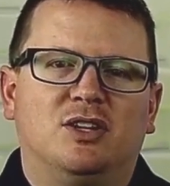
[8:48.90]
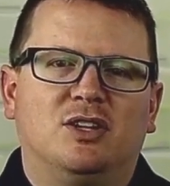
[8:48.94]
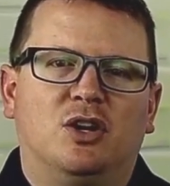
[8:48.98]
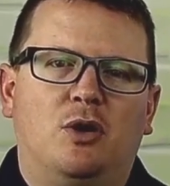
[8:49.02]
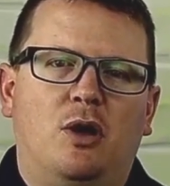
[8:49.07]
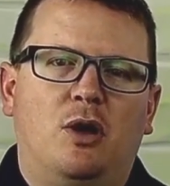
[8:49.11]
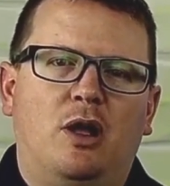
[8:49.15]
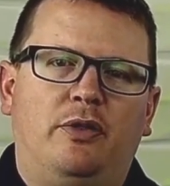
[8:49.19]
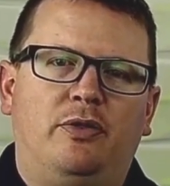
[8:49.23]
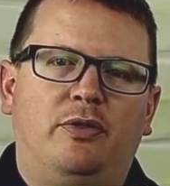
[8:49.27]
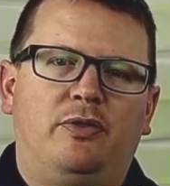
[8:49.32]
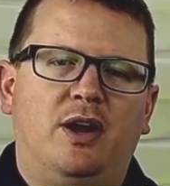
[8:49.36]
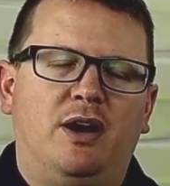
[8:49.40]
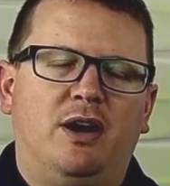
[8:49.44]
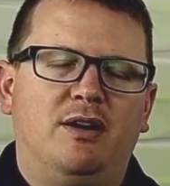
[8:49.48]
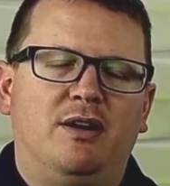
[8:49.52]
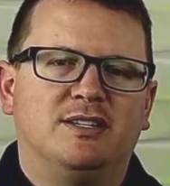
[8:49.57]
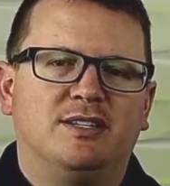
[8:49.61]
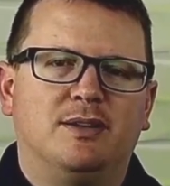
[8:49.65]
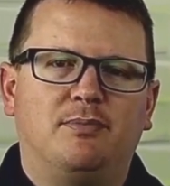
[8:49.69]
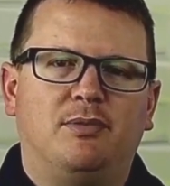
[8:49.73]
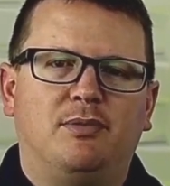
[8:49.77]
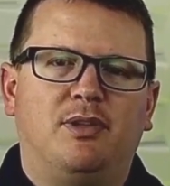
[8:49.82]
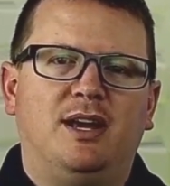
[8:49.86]
So
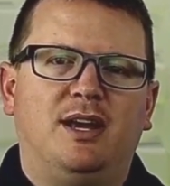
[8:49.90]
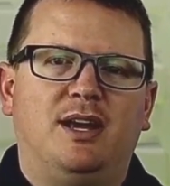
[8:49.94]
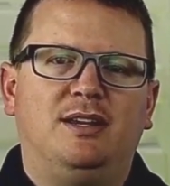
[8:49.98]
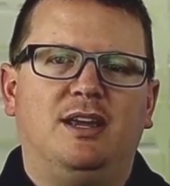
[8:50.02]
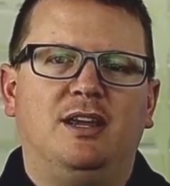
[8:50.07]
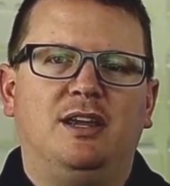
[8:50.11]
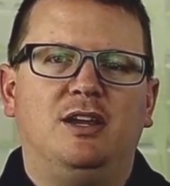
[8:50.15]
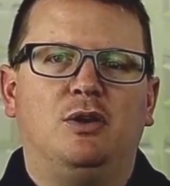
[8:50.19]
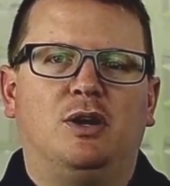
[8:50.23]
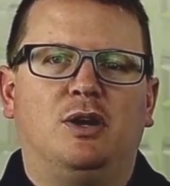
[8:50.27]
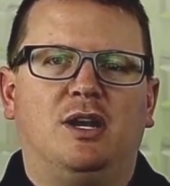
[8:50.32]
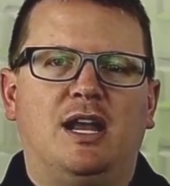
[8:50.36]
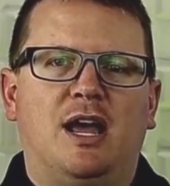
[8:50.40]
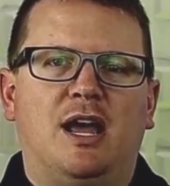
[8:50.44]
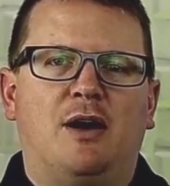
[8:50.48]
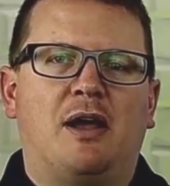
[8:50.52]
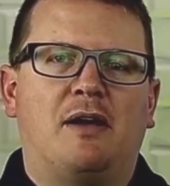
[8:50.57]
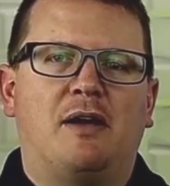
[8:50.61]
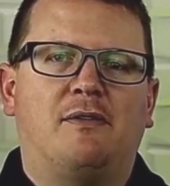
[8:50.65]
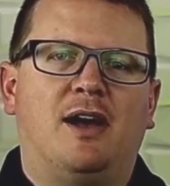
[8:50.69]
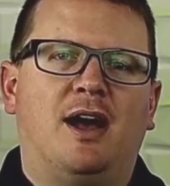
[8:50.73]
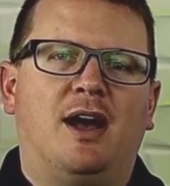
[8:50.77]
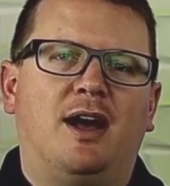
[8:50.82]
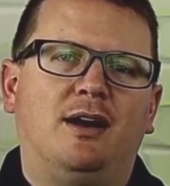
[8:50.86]
very simple idea. You can
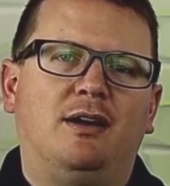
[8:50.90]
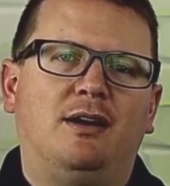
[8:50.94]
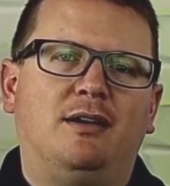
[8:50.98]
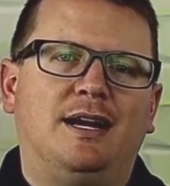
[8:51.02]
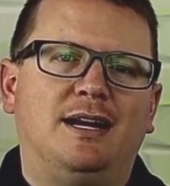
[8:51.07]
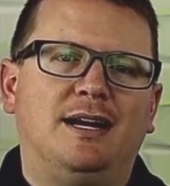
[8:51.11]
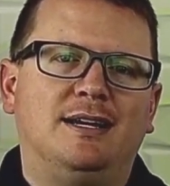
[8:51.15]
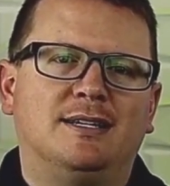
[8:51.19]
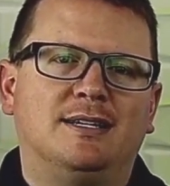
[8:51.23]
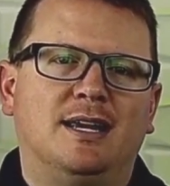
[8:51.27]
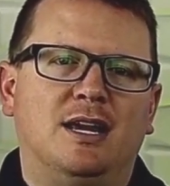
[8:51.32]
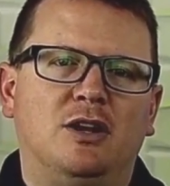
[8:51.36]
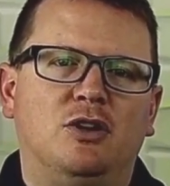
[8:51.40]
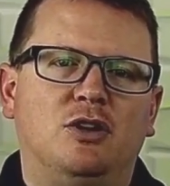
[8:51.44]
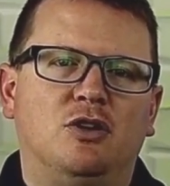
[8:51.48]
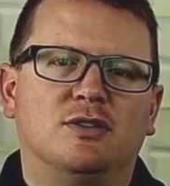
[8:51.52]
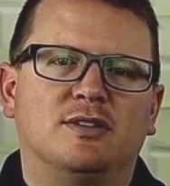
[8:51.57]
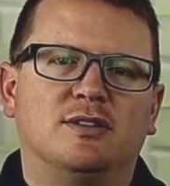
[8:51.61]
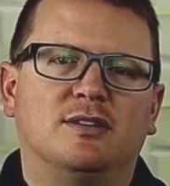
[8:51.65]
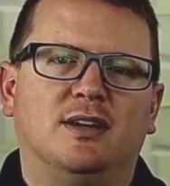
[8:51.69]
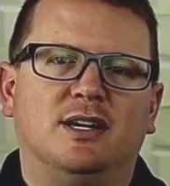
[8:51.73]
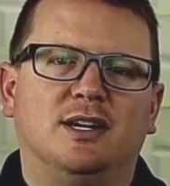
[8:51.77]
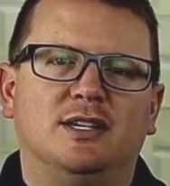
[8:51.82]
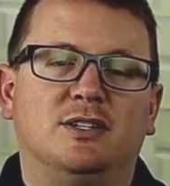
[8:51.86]
now have hierarchies in
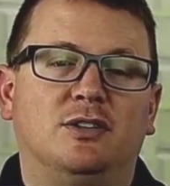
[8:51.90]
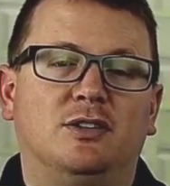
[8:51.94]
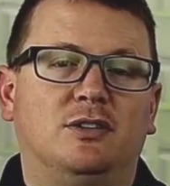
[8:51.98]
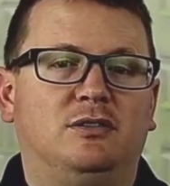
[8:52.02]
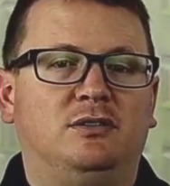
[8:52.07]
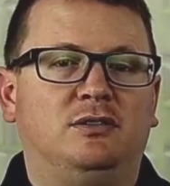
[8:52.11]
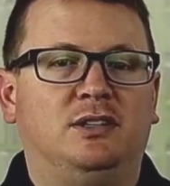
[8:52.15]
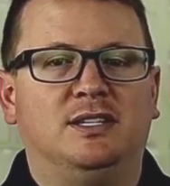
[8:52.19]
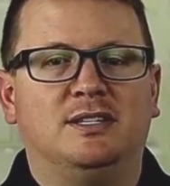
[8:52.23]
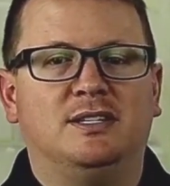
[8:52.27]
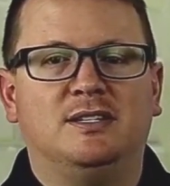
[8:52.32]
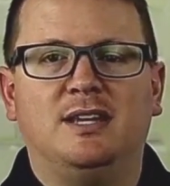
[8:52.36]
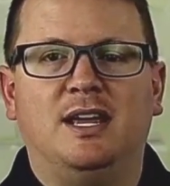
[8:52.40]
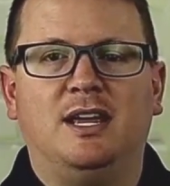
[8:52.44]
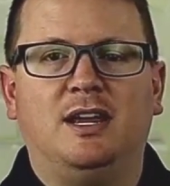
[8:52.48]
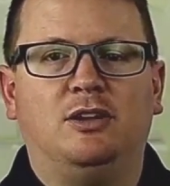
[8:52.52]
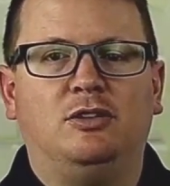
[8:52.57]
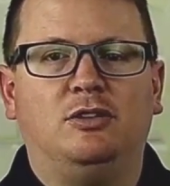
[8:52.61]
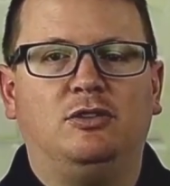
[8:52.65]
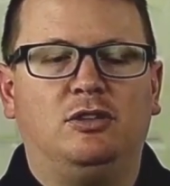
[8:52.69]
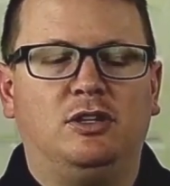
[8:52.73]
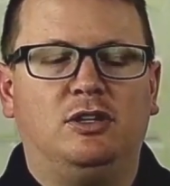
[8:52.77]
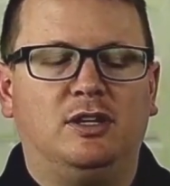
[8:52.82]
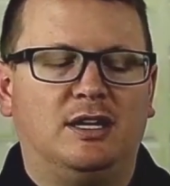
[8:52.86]
your slicer. Let's
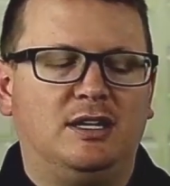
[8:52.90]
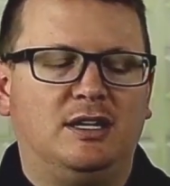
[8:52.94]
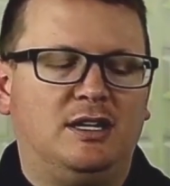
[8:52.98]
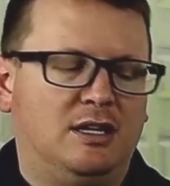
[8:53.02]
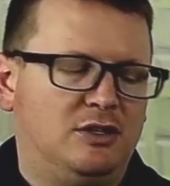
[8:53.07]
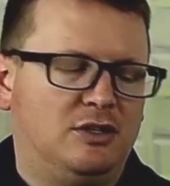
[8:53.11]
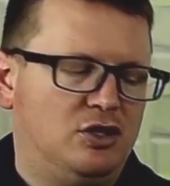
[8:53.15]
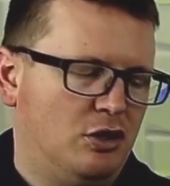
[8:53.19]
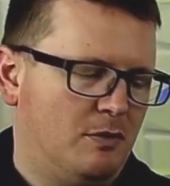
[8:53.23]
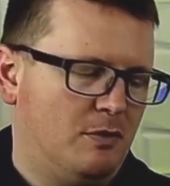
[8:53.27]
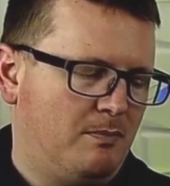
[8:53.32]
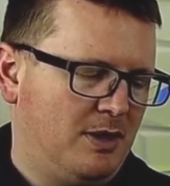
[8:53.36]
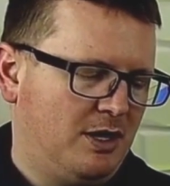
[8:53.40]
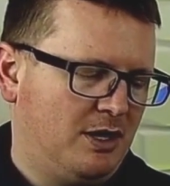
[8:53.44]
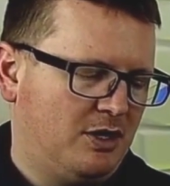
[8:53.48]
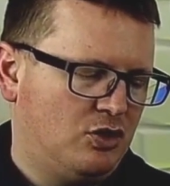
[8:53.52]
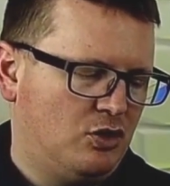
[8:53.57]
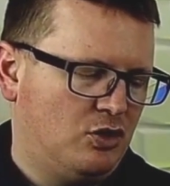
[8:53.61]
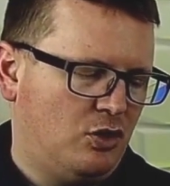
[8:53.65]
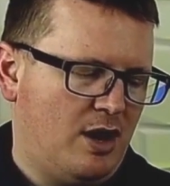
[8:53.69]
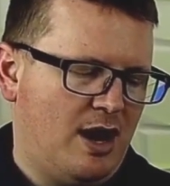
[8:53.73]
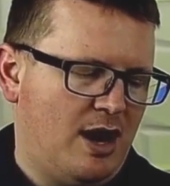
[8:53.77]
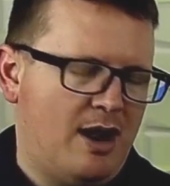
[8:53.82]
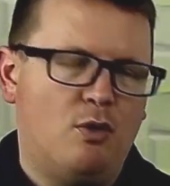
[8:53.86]
take a look and get you a
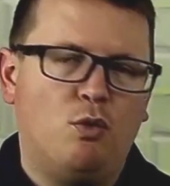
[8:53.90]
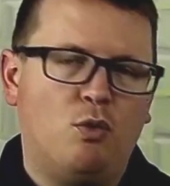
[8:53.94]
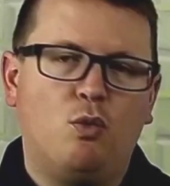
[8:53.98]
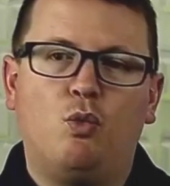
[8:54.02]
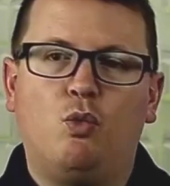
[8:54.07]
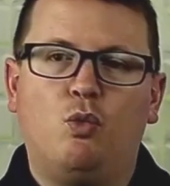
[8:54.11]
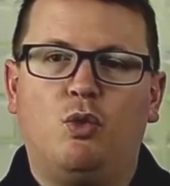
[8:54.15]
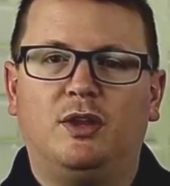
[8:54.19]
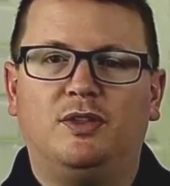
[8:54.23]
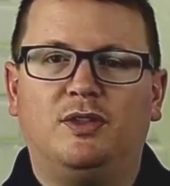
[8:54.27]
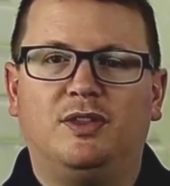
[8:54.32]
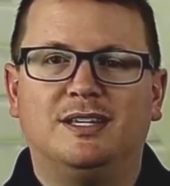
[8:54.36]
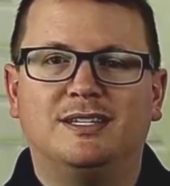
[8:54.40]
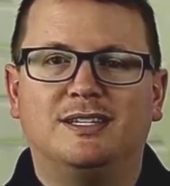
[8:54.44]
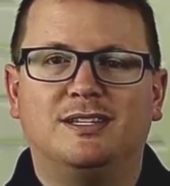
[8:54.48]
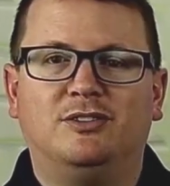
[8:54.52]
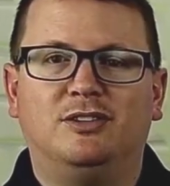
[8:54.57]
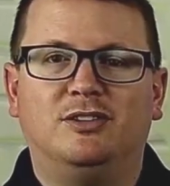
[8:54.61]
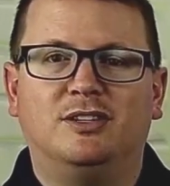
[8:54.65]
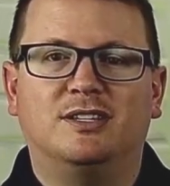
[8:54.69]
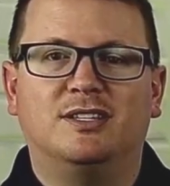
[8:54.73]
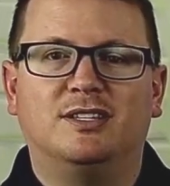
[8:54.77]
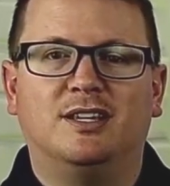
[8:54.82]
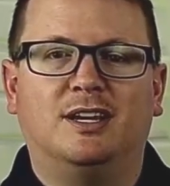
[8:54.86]
picture at what
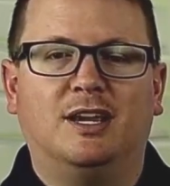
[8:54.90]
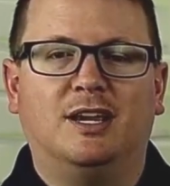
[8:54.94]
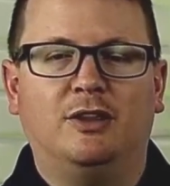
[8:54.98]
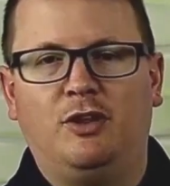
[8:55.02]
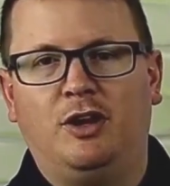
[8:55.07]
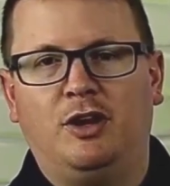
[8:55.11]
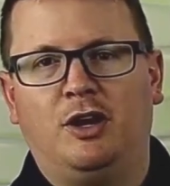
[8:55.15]
this looks like.